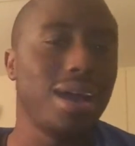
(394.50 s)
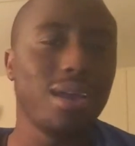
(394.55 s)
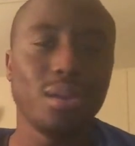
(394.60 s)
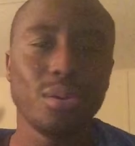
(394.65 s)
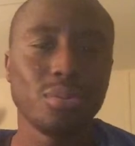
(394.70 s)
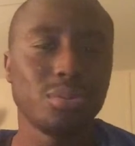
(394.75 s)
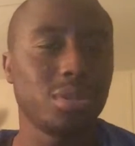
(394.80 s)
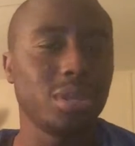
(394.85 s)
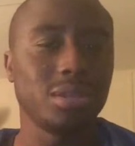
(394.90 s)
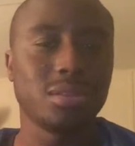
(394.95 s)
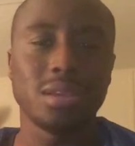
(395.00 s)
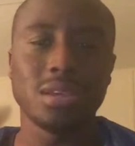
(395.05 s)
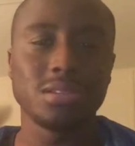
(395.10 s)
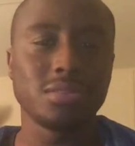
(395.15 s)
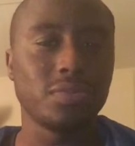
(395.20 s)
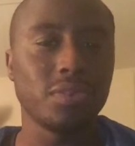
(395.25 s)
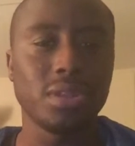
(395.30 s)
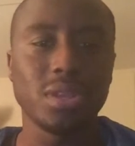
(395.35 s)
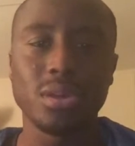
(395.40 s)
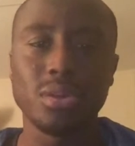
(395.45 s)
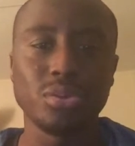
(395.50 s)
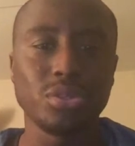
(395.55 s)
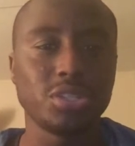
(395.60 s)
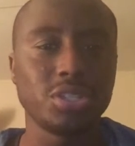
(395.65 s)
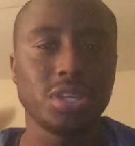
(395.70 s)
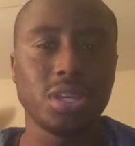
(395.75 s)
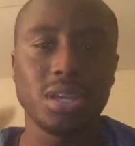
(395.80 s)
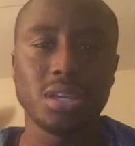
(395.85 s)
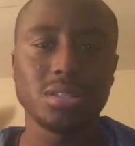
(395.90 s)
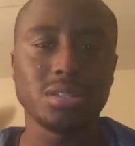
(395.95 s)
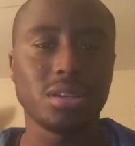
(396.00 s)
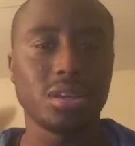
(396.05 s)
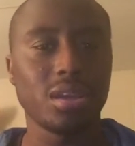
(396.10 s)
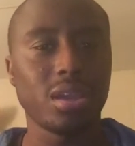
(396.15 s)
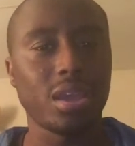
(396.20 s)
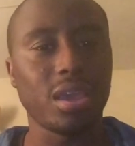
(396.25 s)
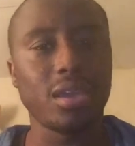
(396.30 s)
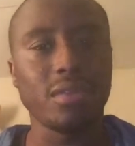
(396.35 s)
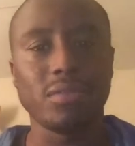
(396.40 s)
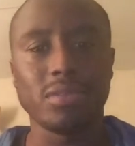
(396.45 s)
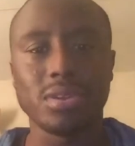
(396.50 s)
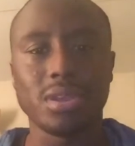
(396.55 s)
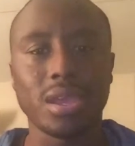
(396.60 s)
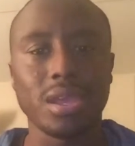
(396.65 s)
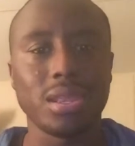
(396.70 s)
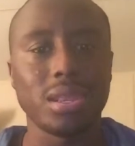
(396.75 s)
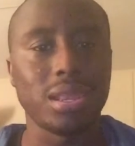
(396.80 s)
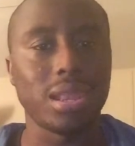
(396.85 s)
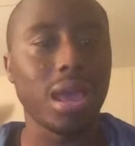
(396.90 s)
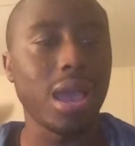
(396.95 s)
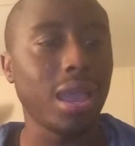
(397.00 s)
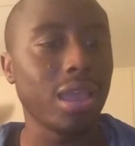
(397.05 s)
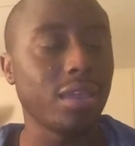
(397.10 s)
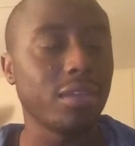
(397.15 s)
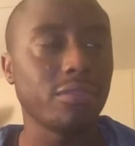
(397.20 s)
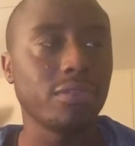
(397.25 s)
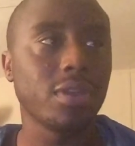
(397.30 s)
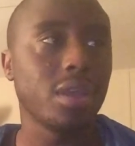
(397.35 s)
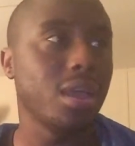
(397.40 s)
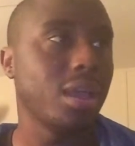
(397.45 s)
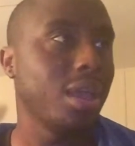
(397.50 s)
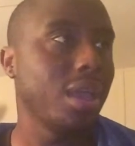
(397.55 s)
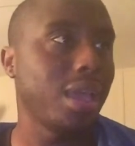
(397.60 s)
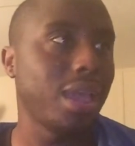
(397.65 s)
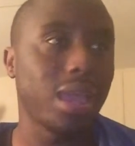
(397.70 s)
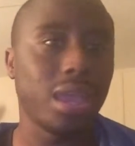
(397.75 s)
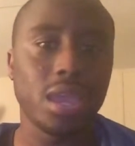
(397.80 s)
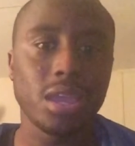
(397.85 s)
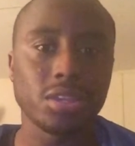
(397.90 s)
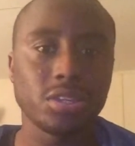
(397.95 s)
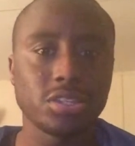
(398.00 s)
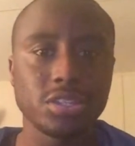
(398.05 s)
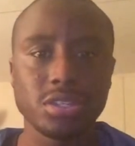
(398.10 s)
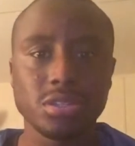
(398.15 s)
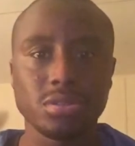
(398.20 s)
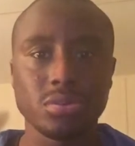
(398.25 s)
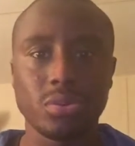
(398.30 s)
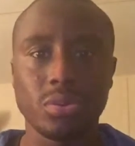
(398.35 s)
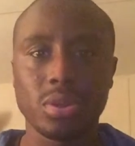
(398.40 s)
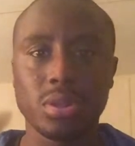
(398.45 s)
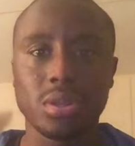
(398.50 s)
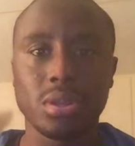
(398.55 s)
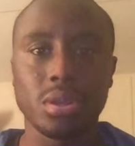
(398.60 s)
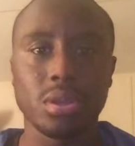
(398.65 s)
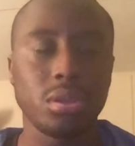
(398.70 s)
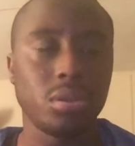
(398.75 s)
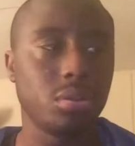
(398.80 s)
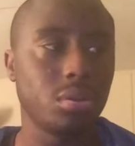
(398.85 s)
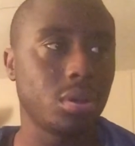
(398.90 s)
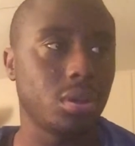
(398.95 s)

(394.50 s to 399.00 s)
don't think that's really who she is in her everyday life, and she's on the